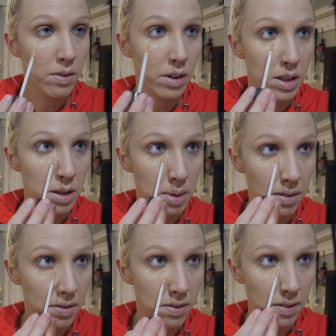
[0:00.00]
for it to
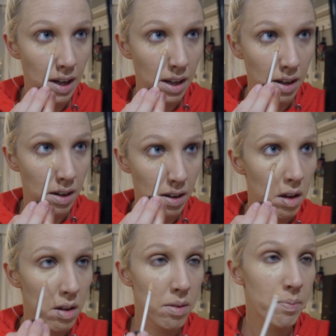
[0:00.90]
be Fair.
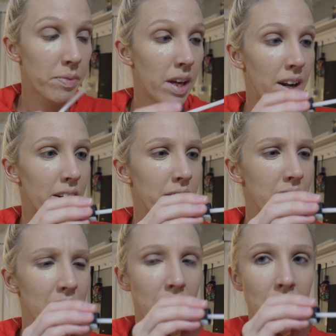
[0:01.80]
And I don't
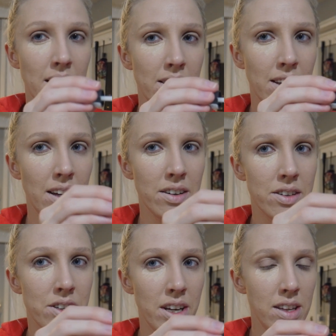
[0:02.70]
think they had a lighter
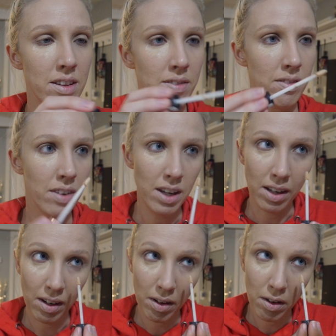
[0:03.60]
shade than
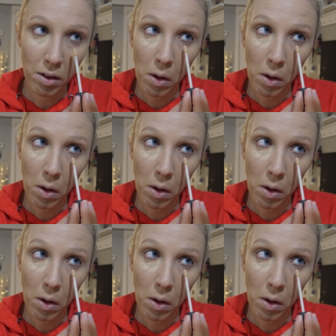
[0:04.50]
Fair.